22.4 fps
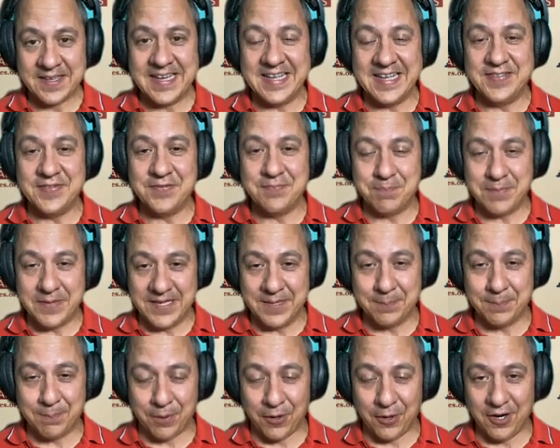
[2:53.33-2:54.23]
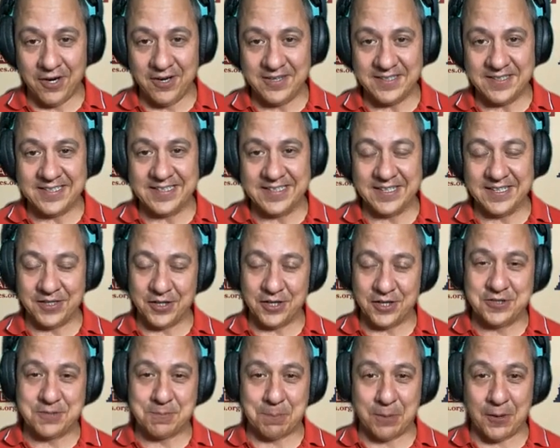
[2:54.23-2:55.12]
In part, a
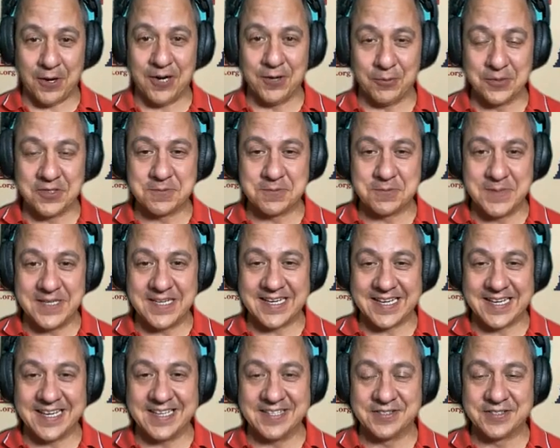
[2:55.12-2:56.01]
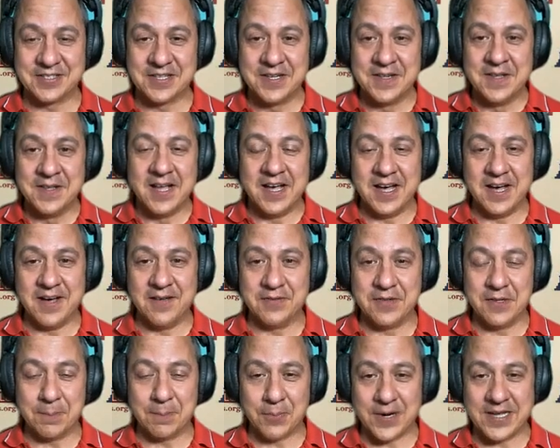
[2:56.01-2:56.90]
large part was because
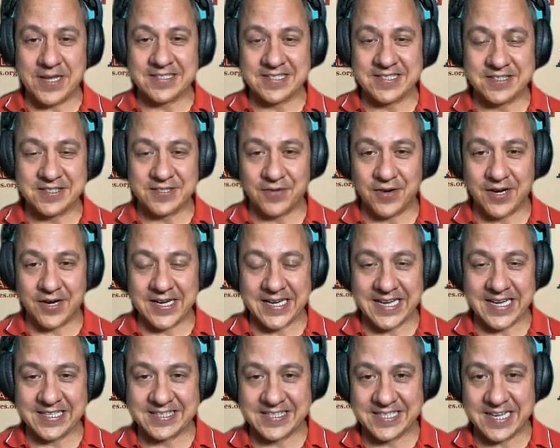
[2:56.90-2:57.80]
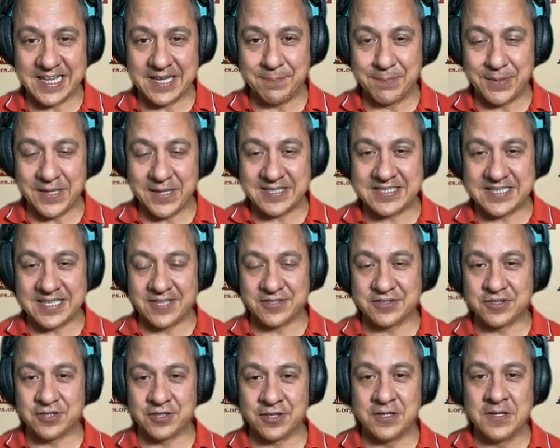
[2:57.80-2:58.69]
of the presence of our guest today. Beth
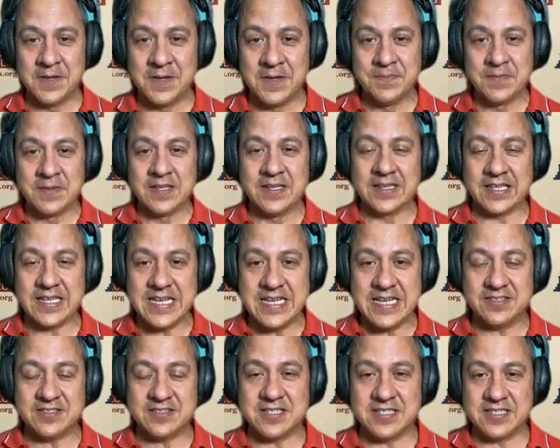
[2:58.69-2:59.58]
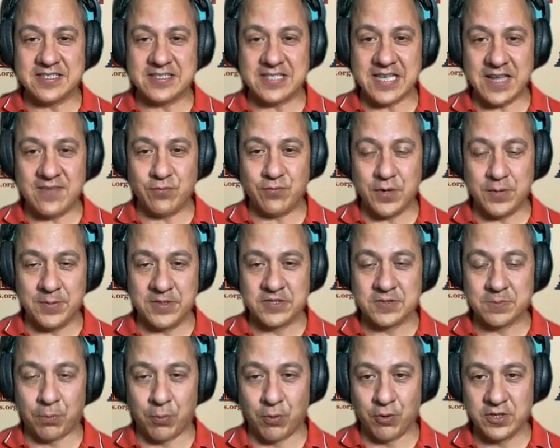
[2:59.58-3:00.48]
Stelzer leads the Save
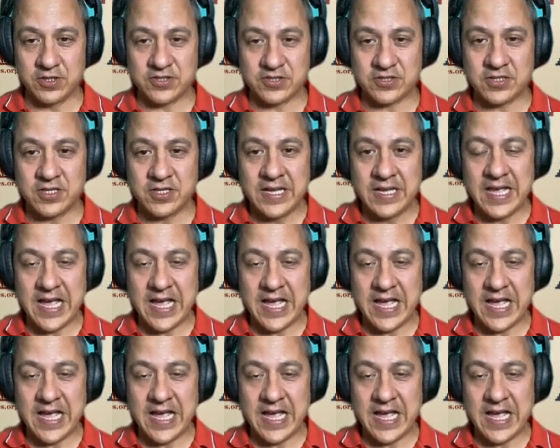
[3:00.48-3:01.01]
Women's Sports